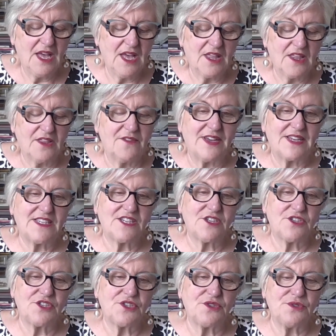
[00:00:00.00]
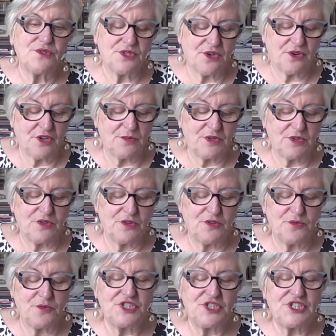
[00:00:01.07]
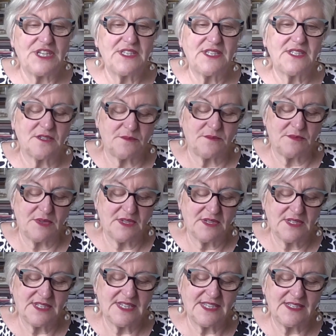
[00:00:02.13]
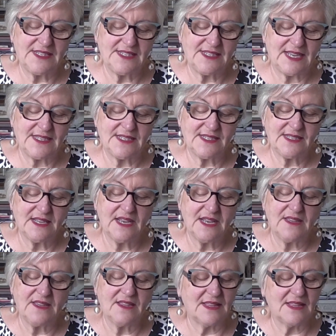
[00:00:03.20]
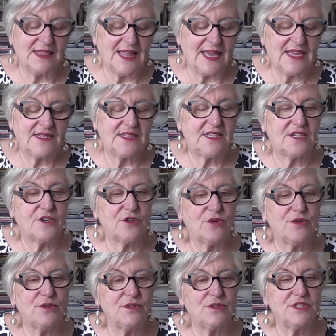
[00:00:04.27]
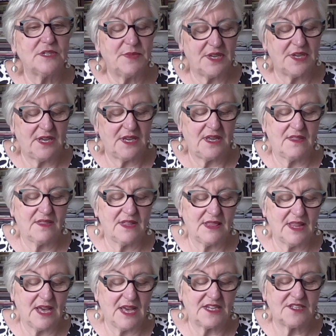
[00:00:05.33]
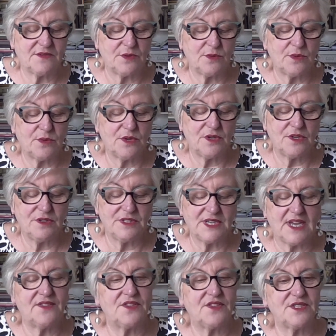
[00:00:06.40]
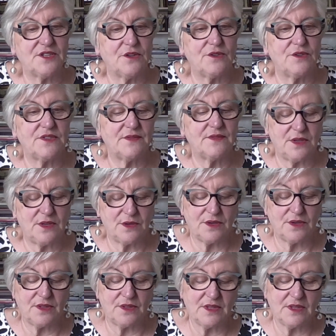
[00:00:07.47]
The Vatican II document, Lumen Gentium, tells us that the laity are called to be the light of the world and the salt of the earth,